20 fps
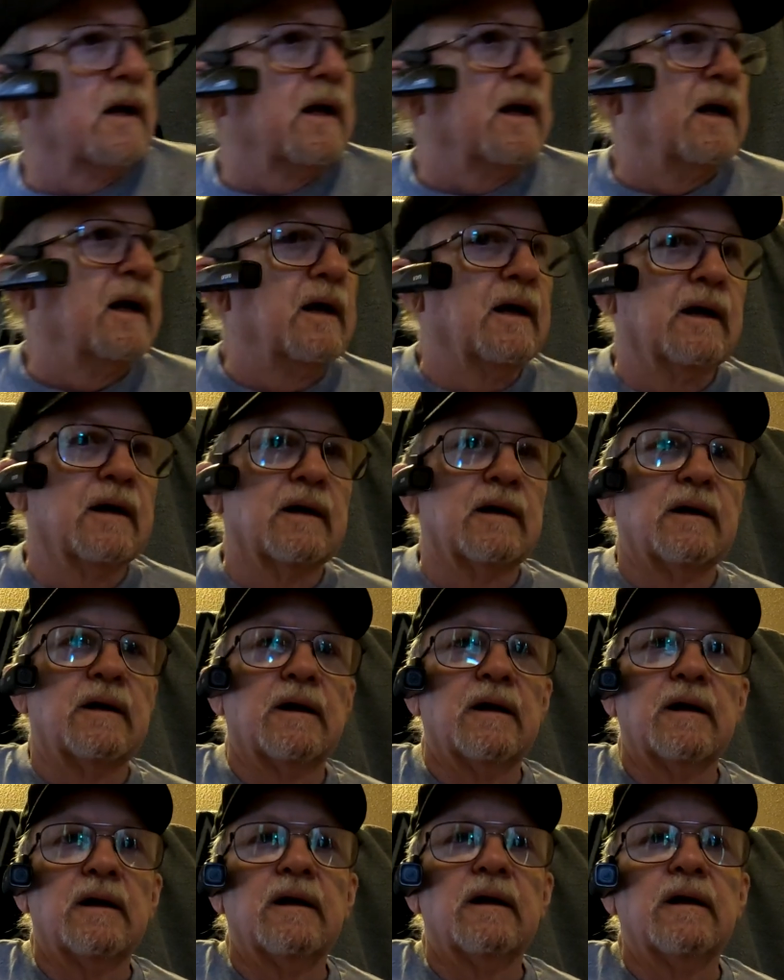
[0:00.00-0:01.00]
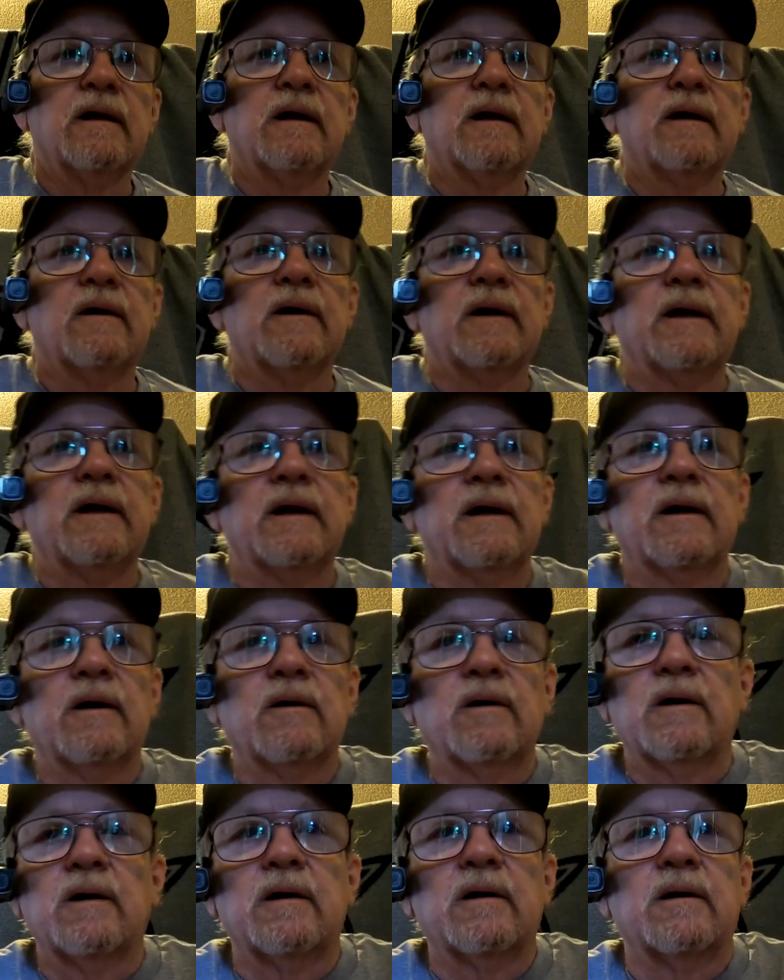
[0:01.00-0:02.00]
And
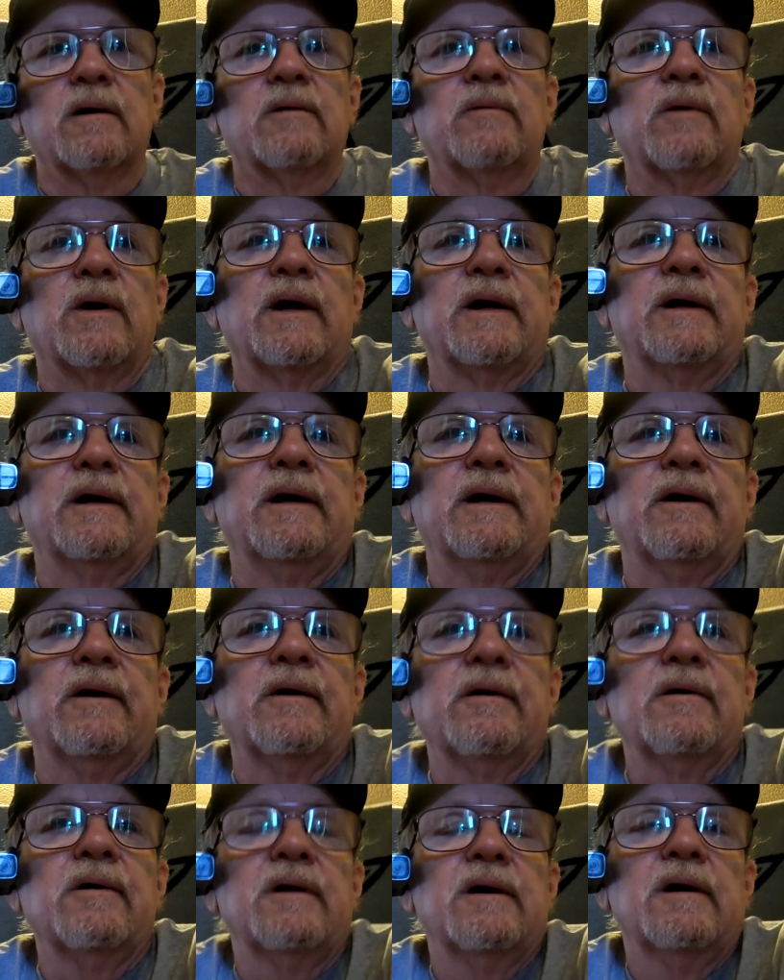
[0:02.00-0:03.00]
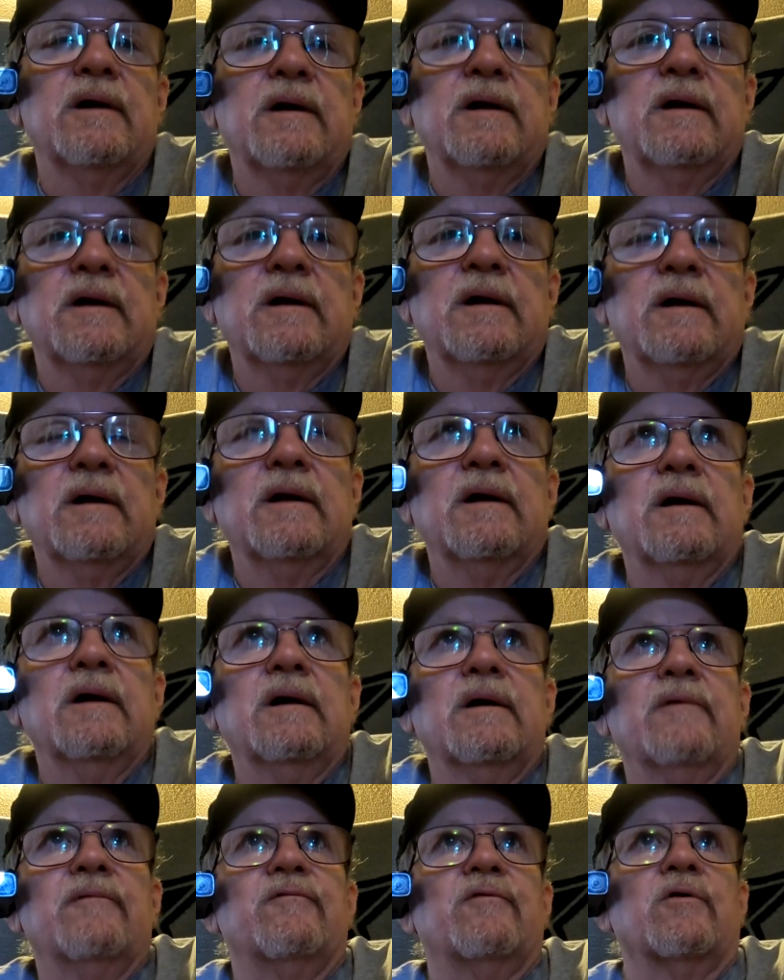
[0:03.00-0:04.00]
right here
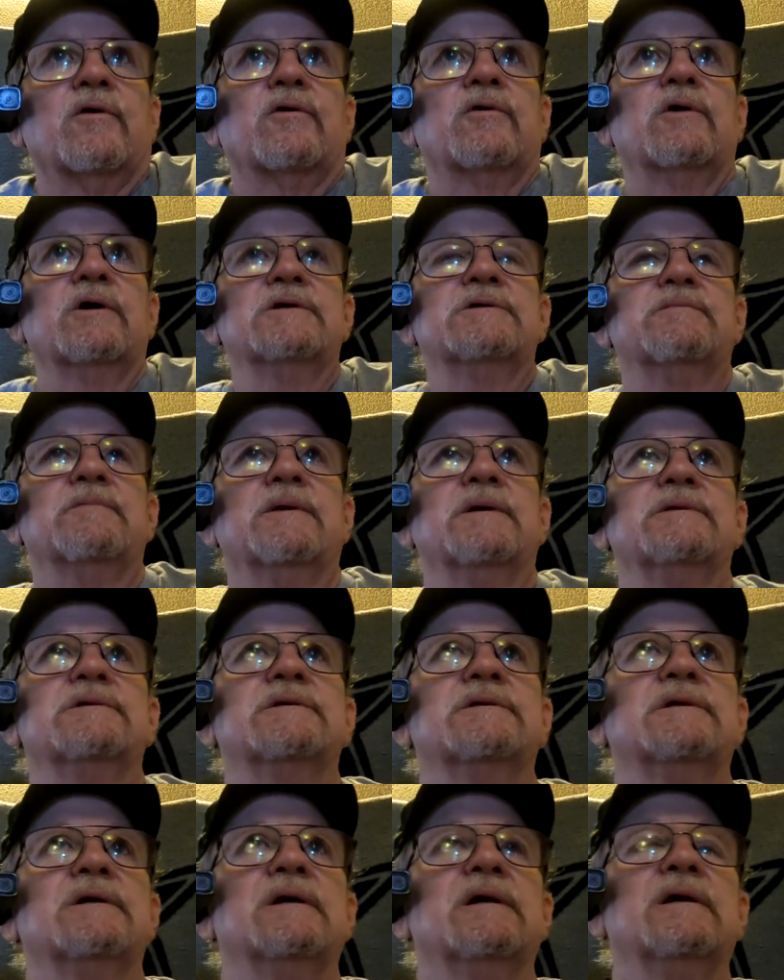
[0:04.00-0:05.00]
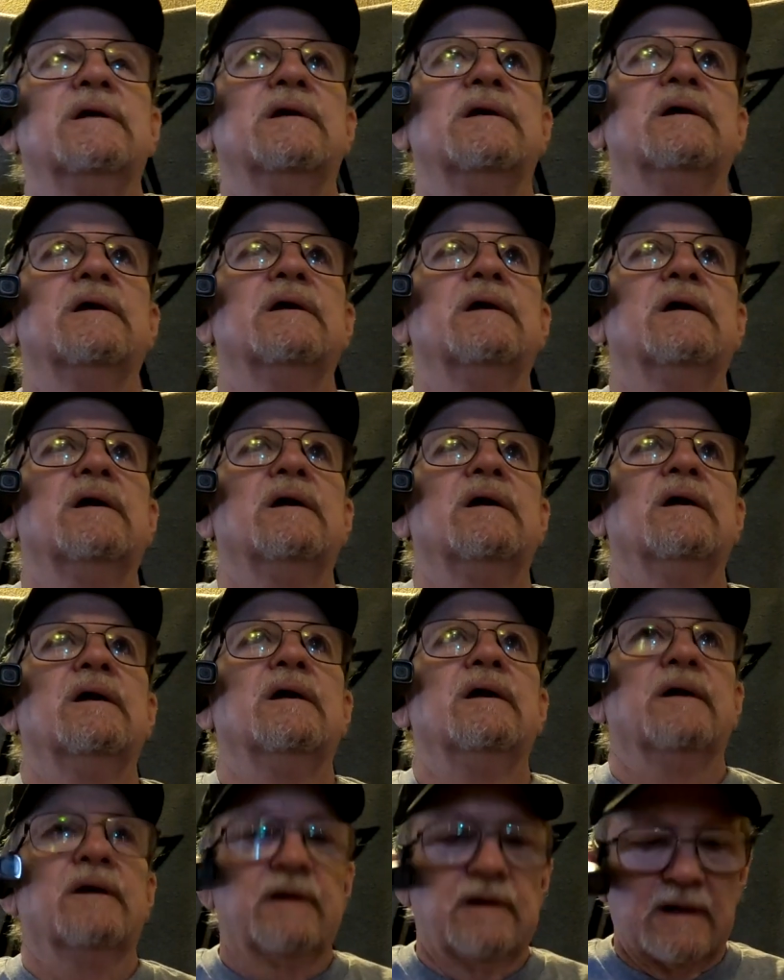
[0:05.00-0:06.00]
for Christmas,
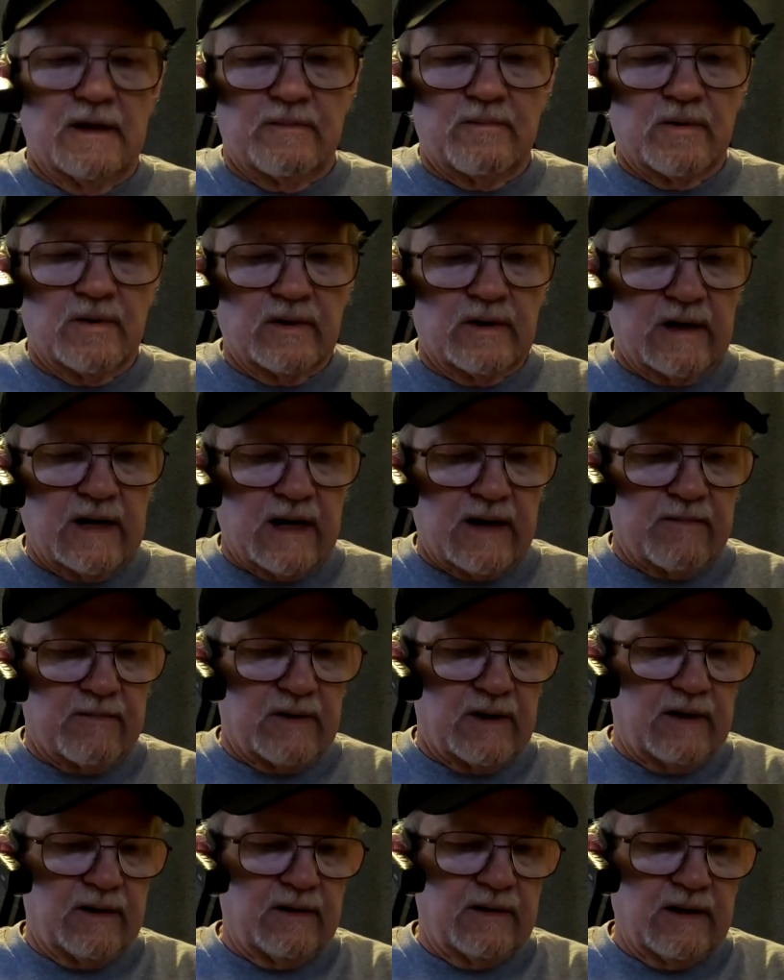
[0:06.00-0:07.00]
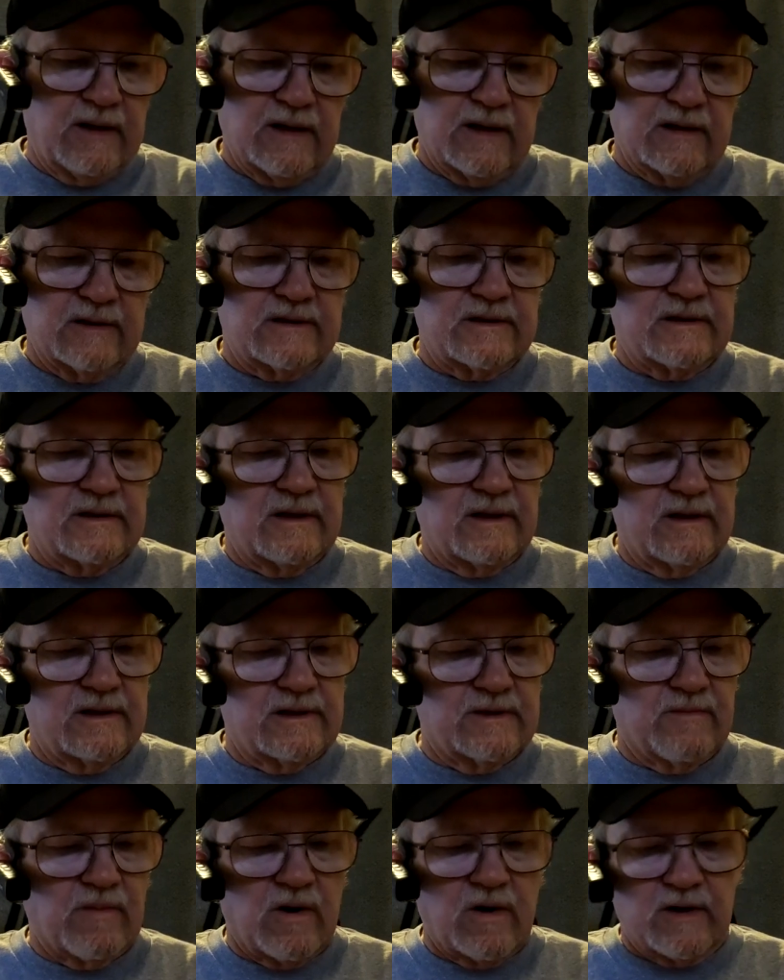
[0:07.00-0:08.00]
Deborah got me this.
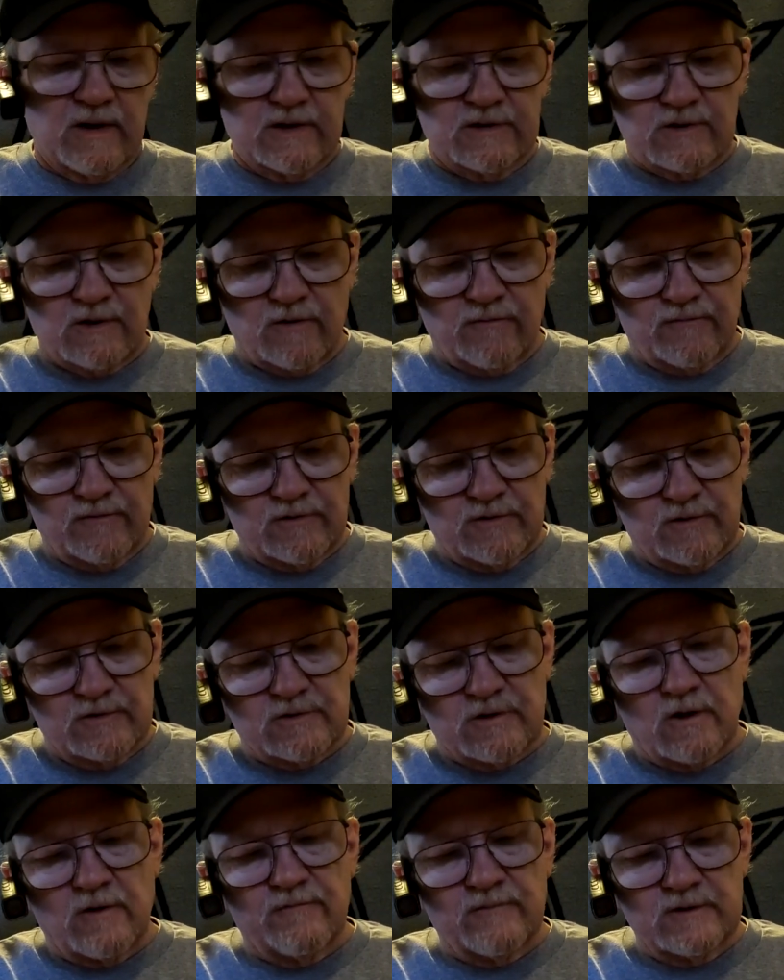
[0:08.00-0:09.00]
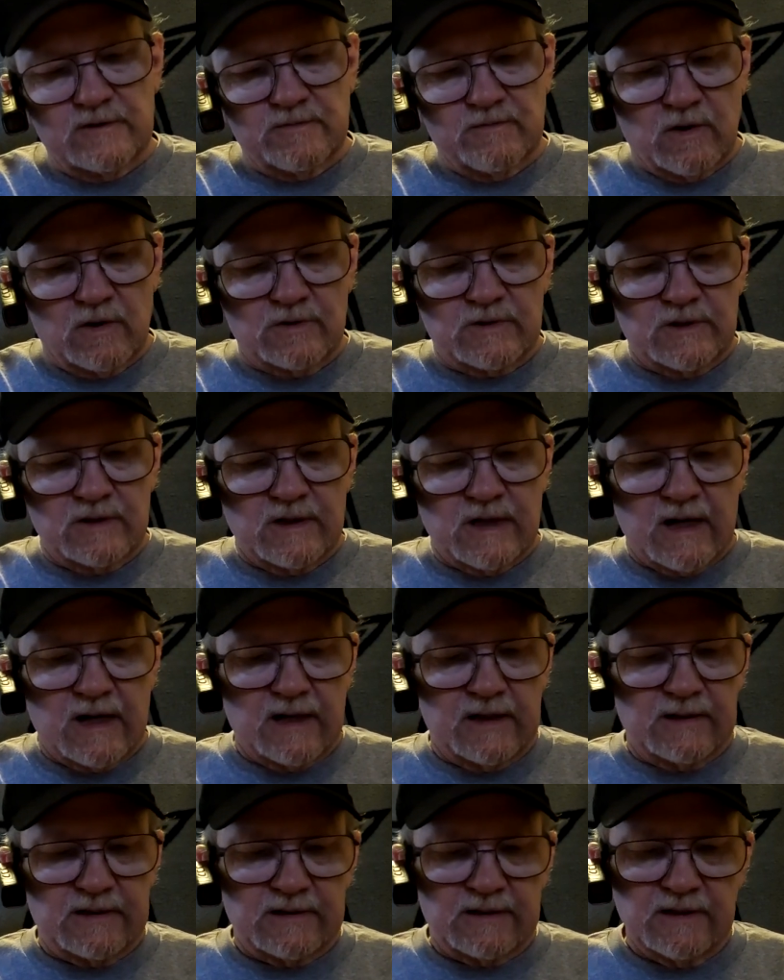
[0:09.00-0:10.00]
She bought it at Service
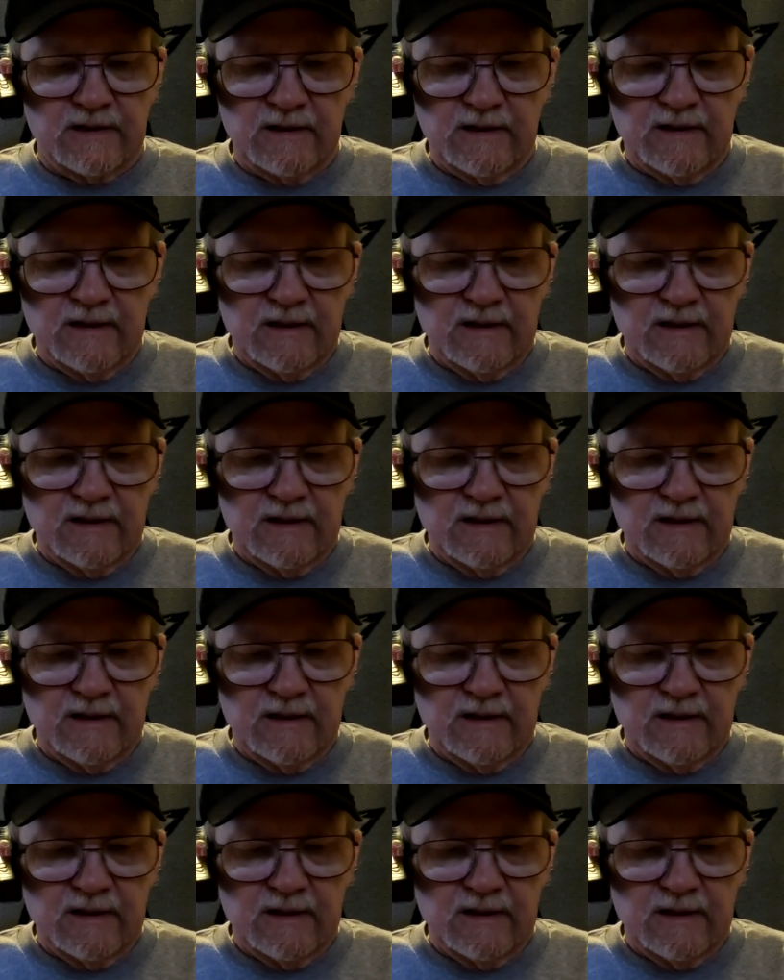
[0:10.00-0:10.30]
Merchandise